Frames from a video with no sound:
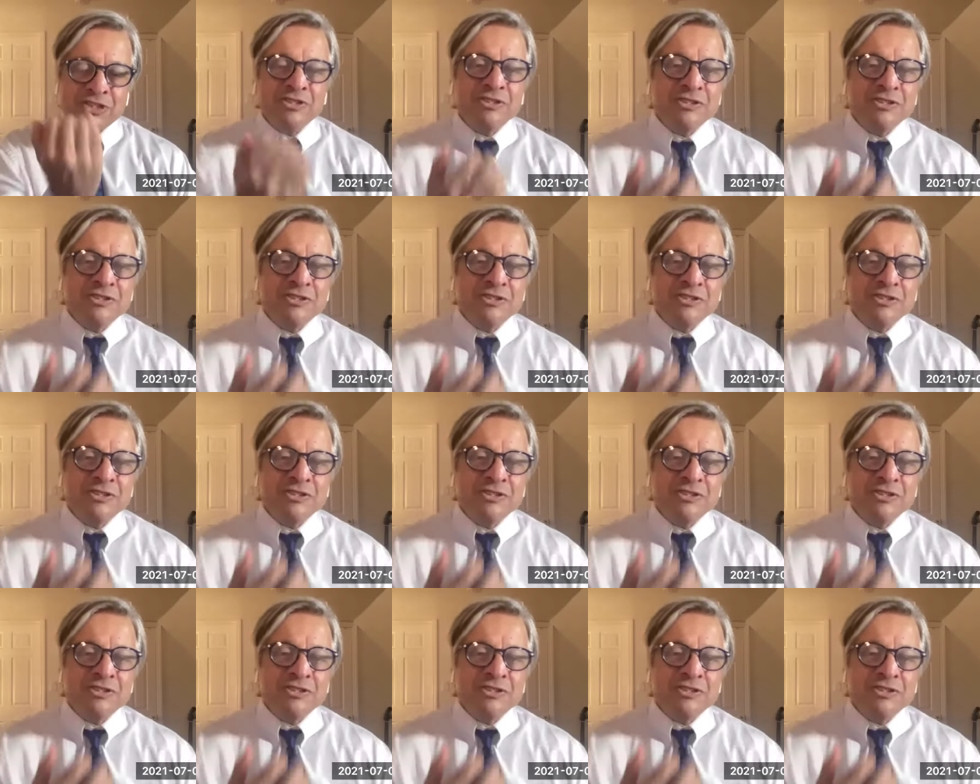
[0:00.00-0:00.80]
Those
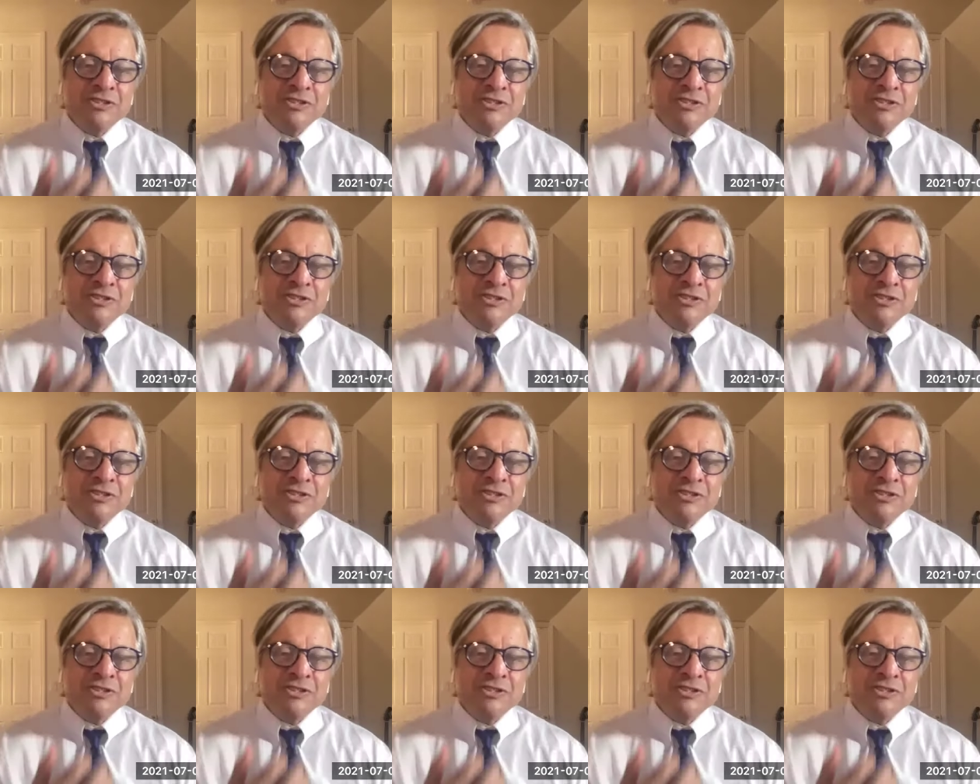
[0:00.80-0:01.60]
things are
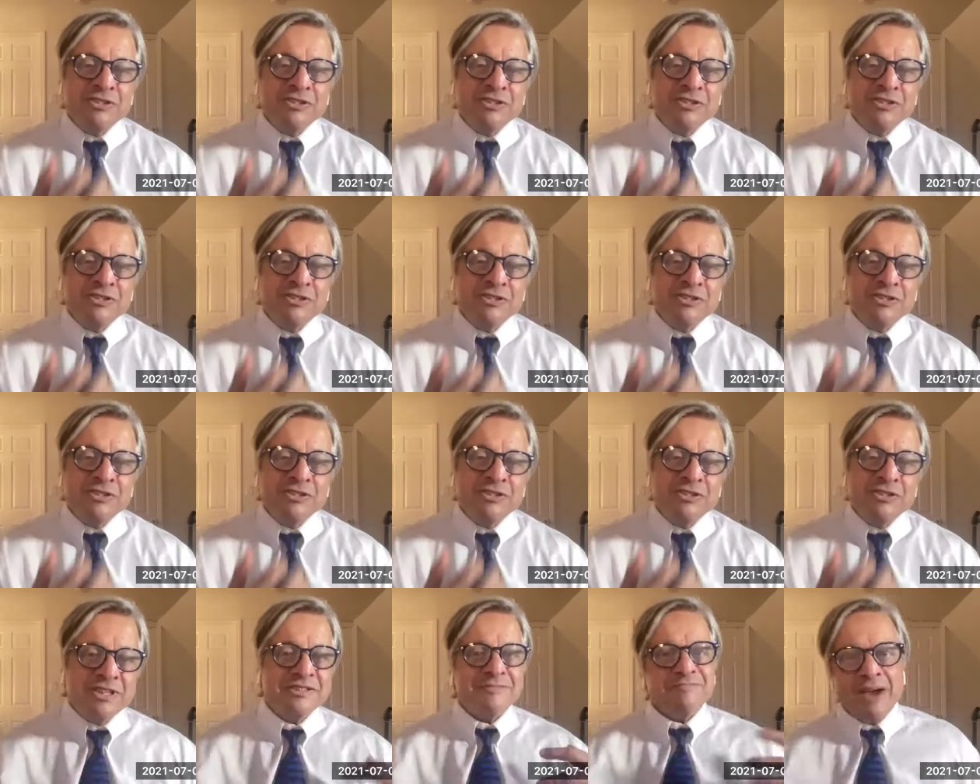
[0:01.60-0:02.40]
not really
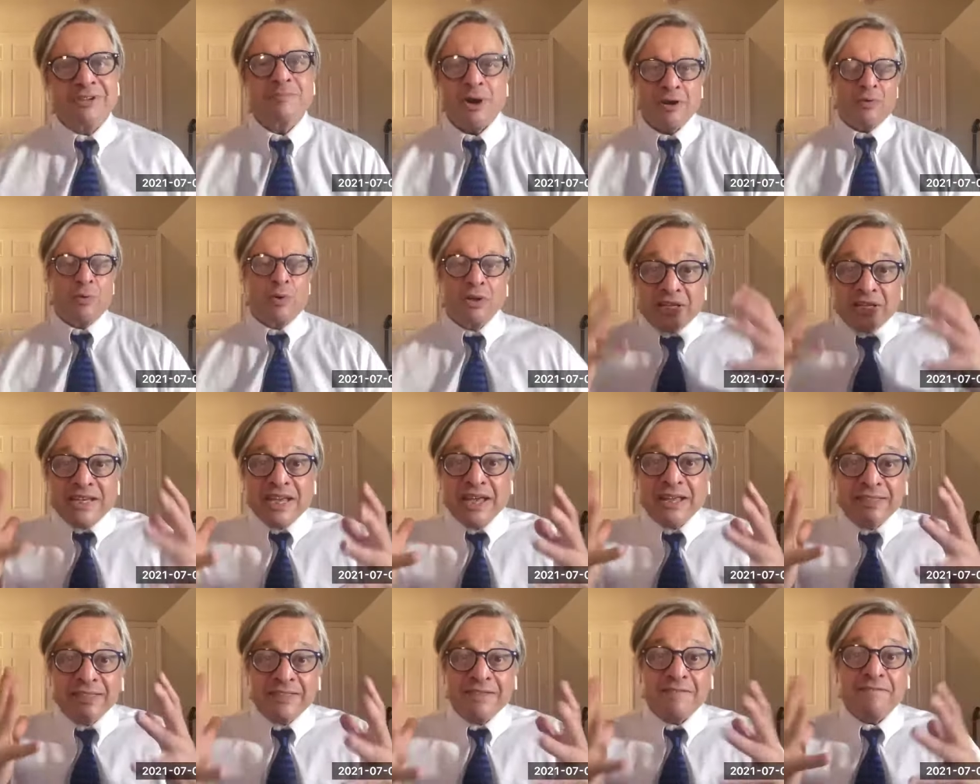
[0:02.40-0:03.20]
part of our world,
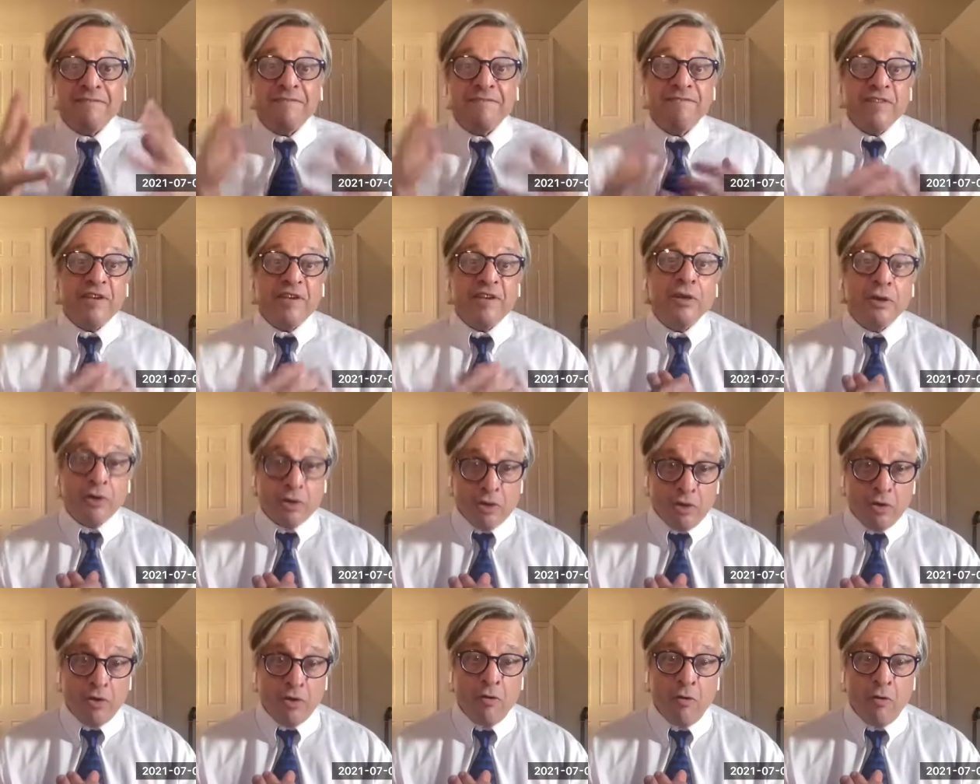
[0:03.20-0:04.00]
and yet the
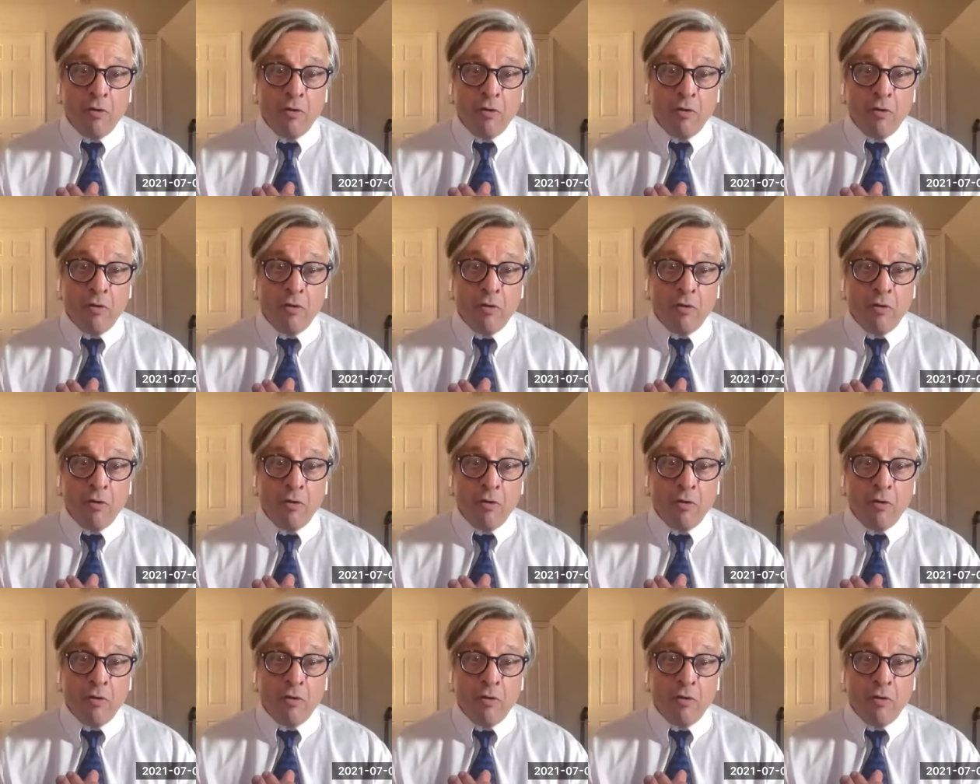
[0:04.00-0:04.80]
fear, the
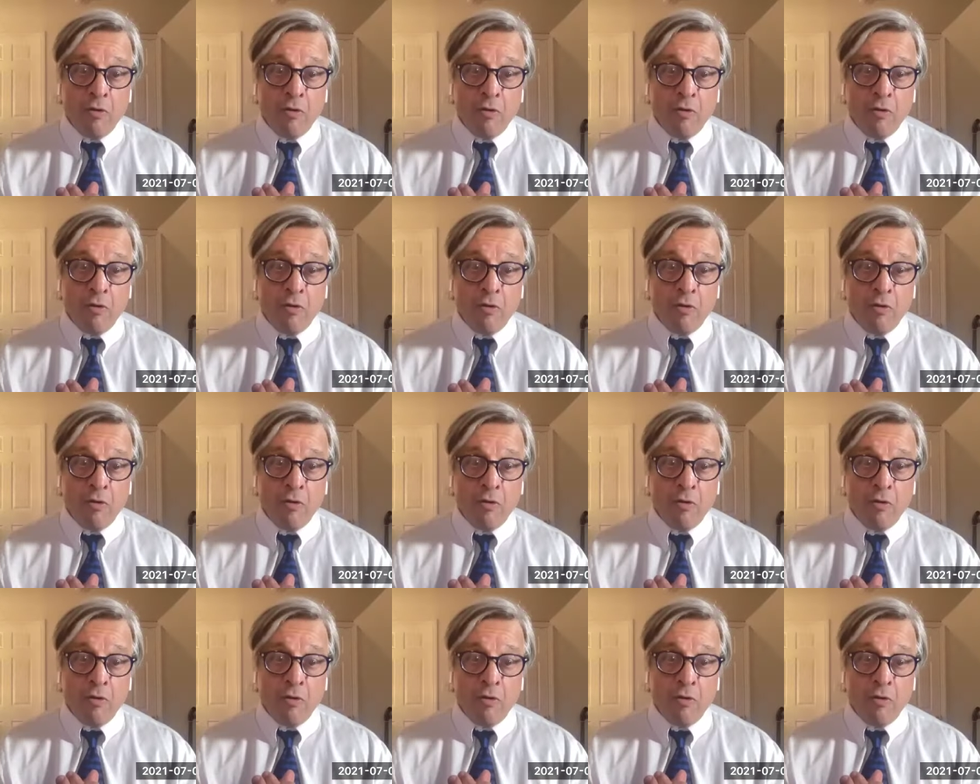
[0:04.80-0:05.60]

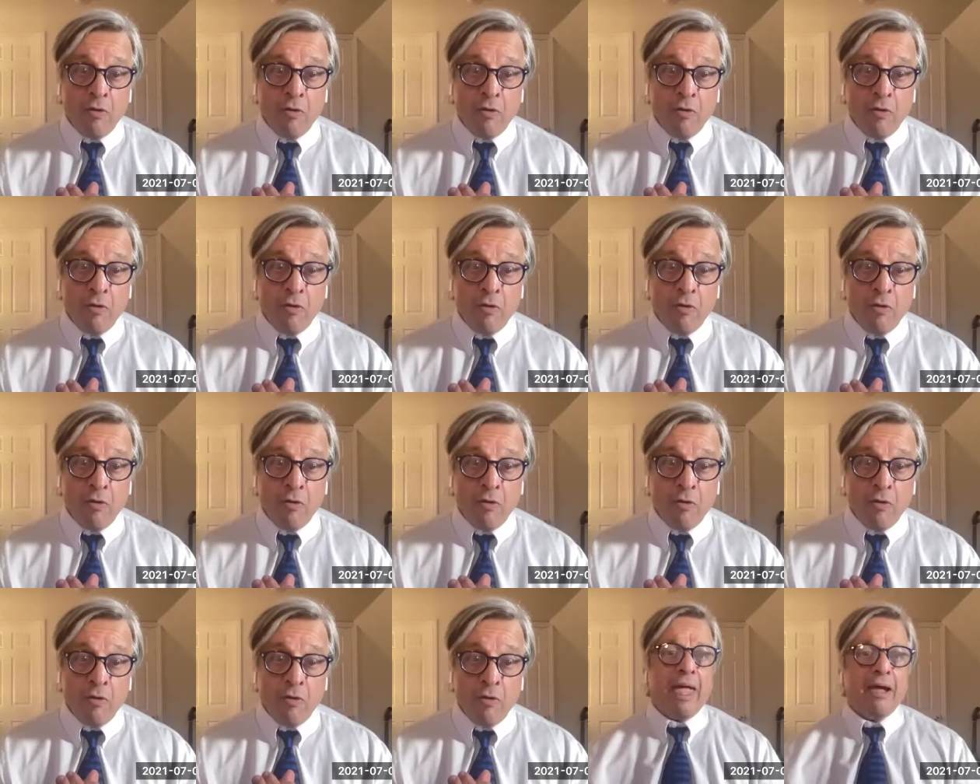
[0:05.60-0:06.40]
reactivity that we
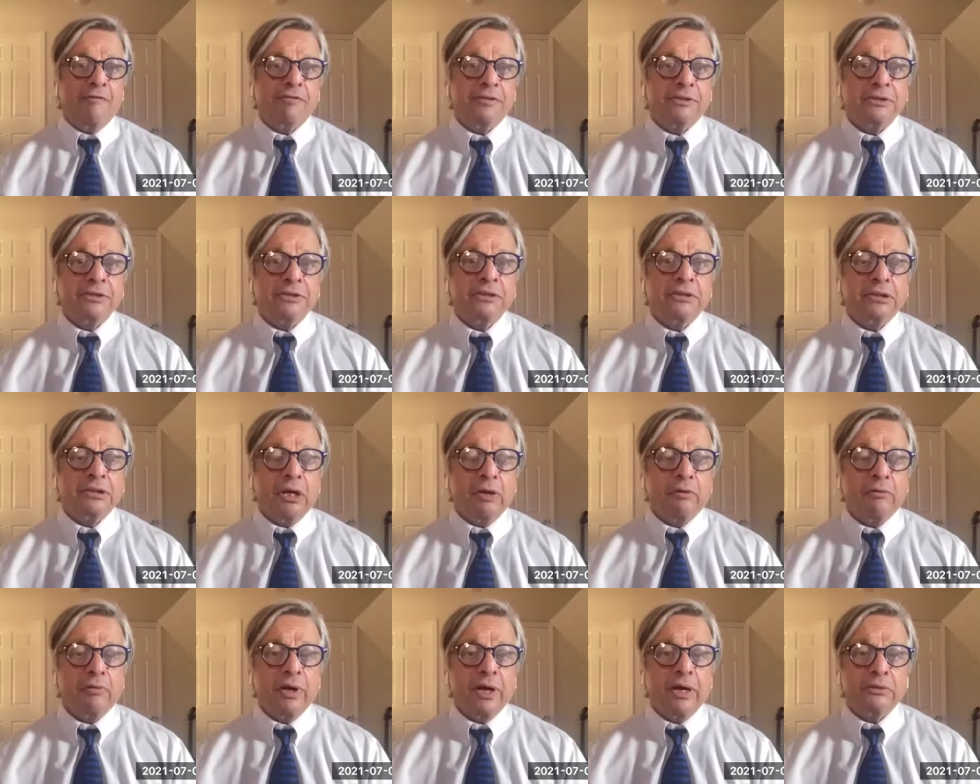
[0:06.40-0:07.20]
have
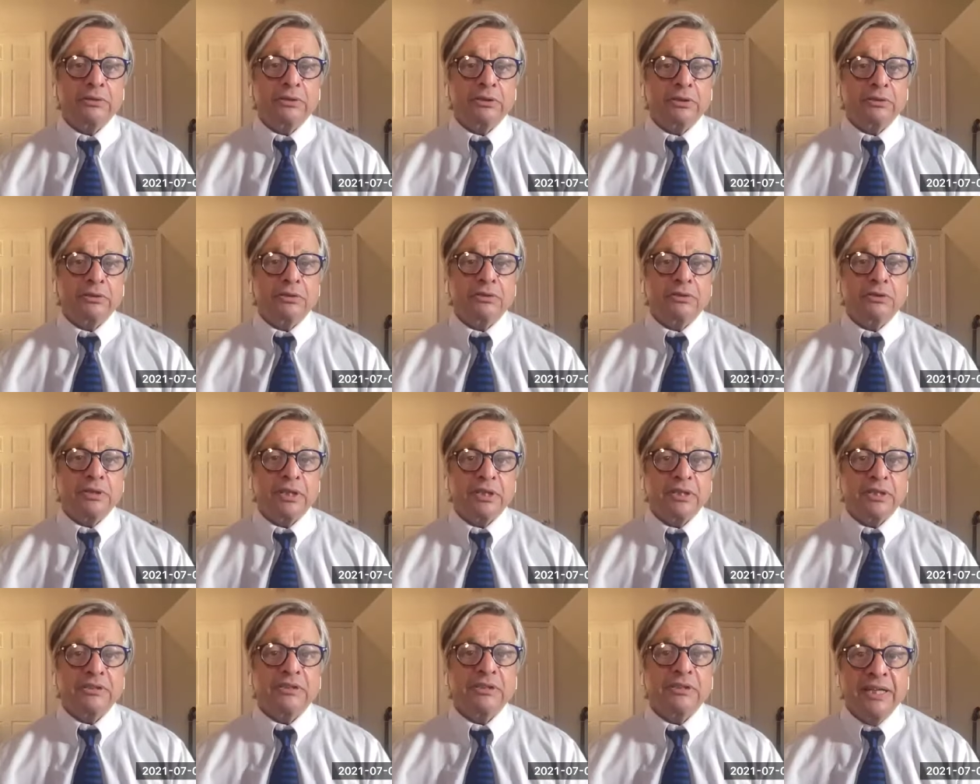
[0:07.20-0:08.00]
around those
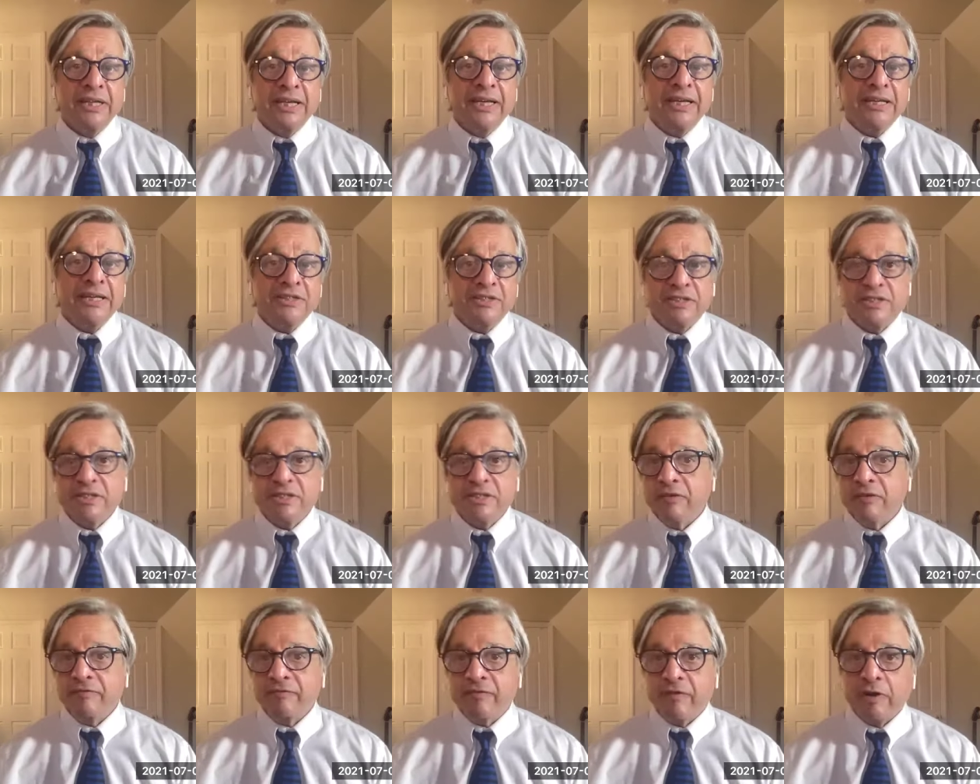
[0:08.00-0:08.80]
things is
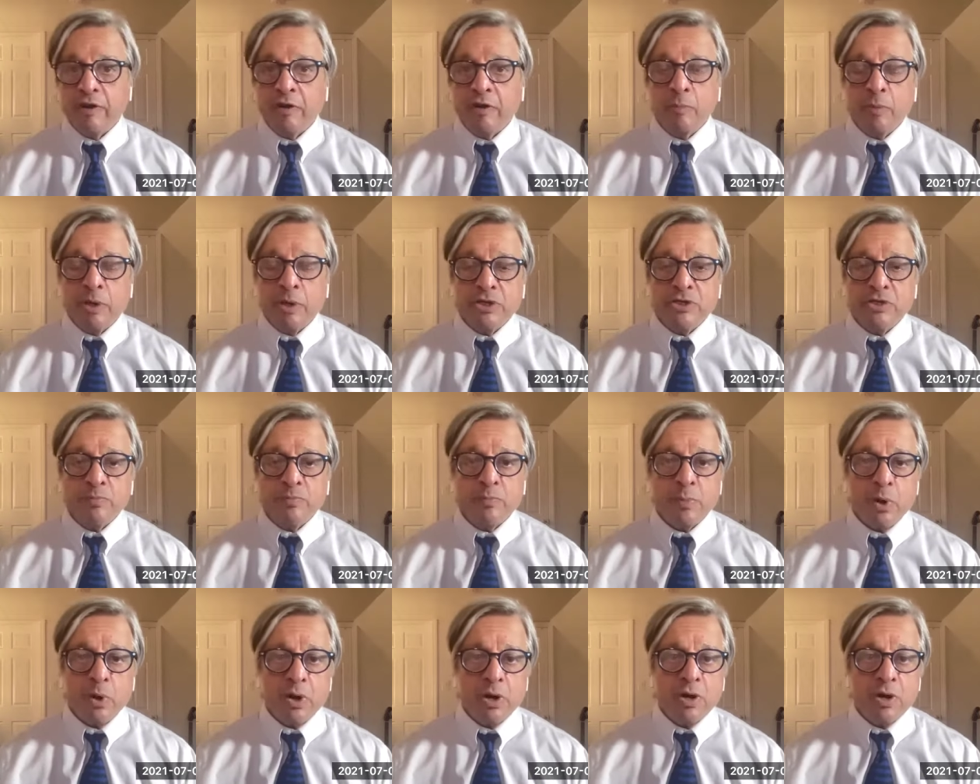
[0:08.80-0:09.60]
still very
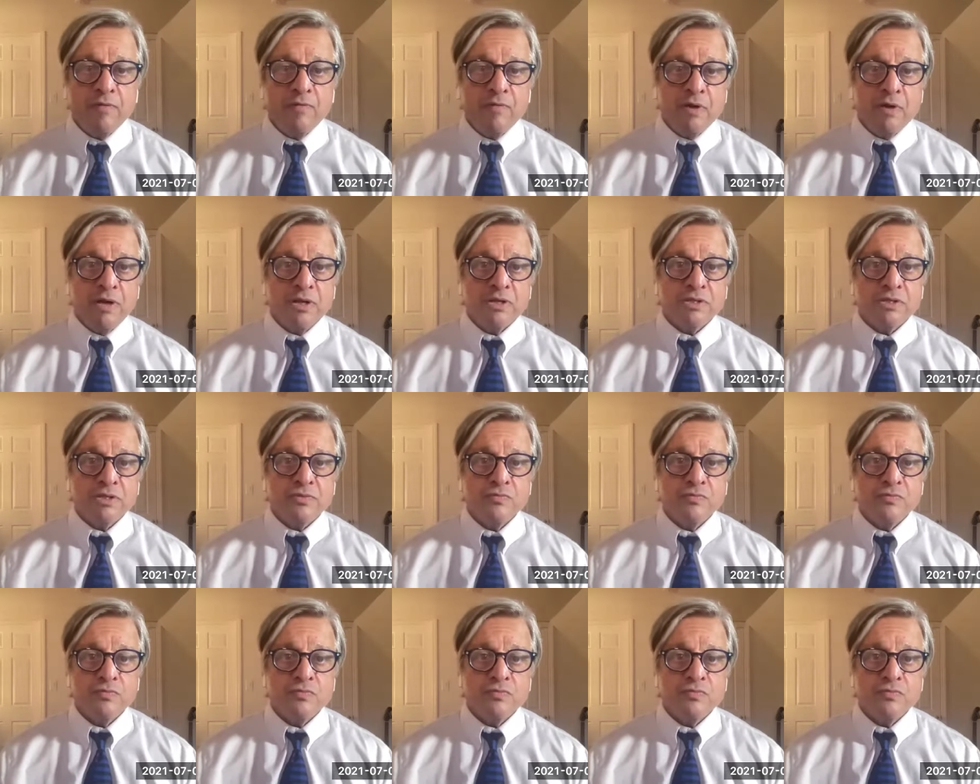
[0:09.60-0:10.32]
much part of it.